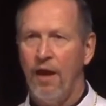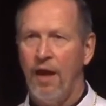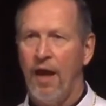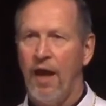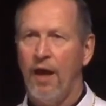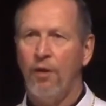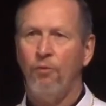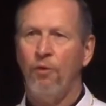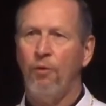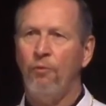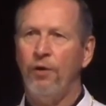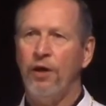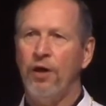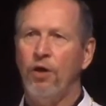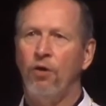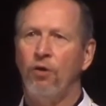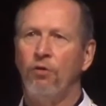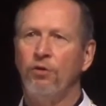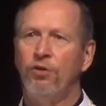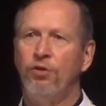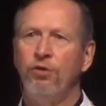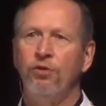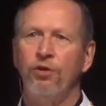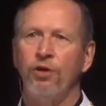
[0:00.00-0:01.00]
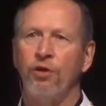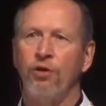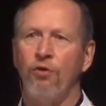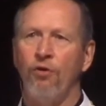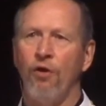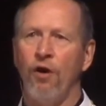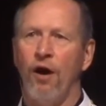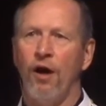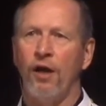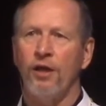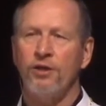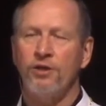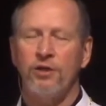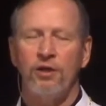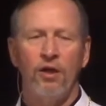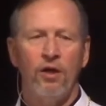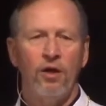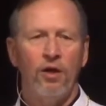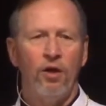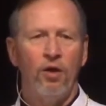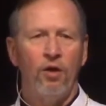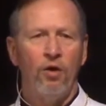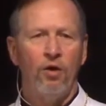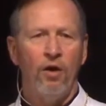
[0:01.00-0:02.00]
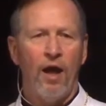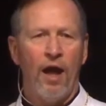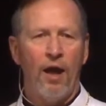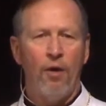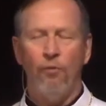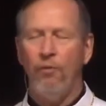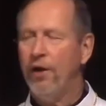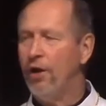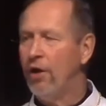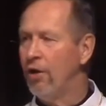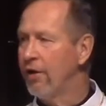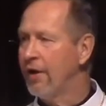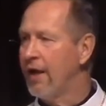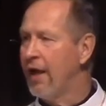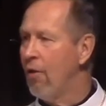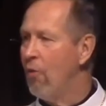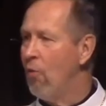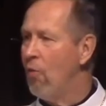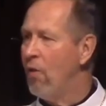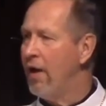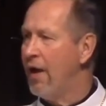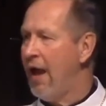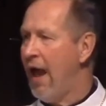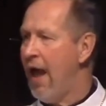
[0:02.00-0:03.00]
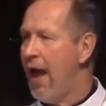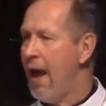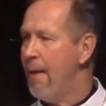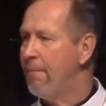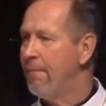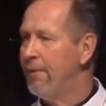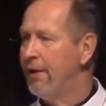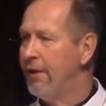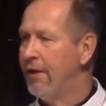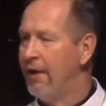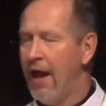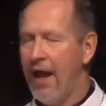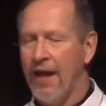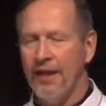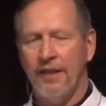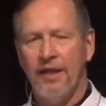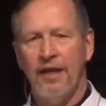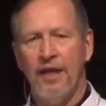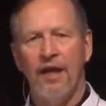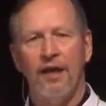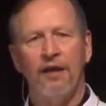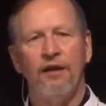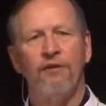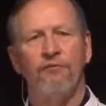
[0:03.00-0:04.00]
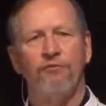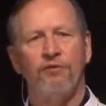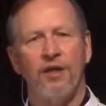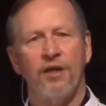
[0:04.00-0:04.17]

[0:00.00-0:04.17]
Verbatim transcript: And when we go to the cross and we look at what happened at the end of